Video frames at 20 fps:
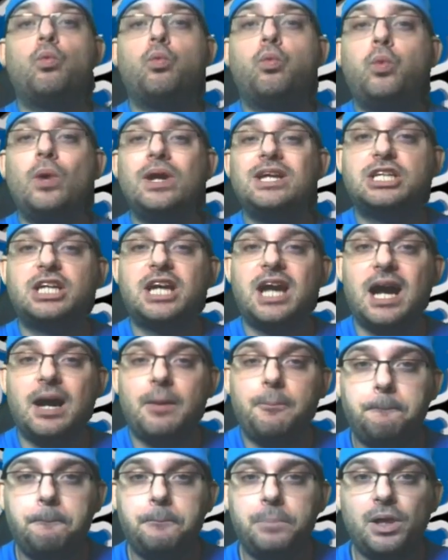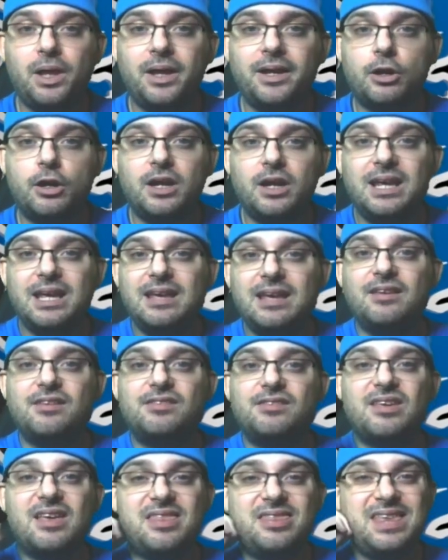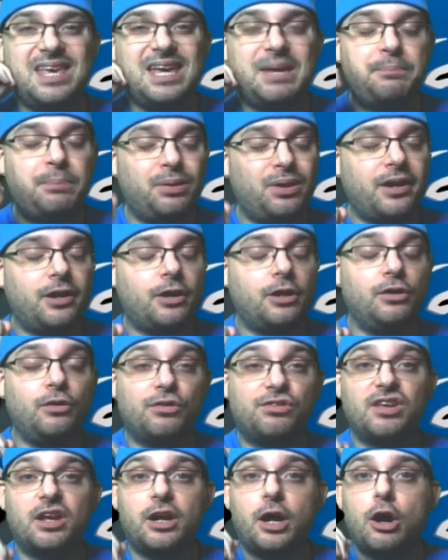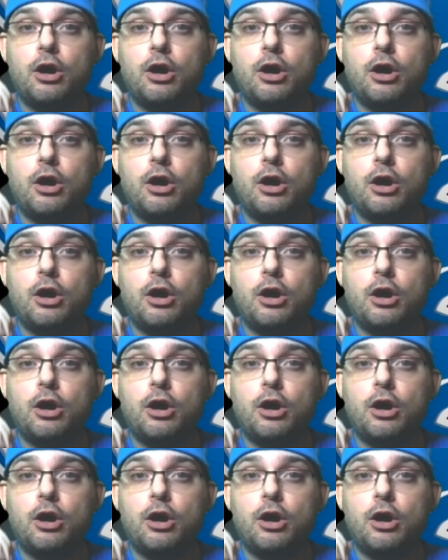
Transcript: Which player is the player you said,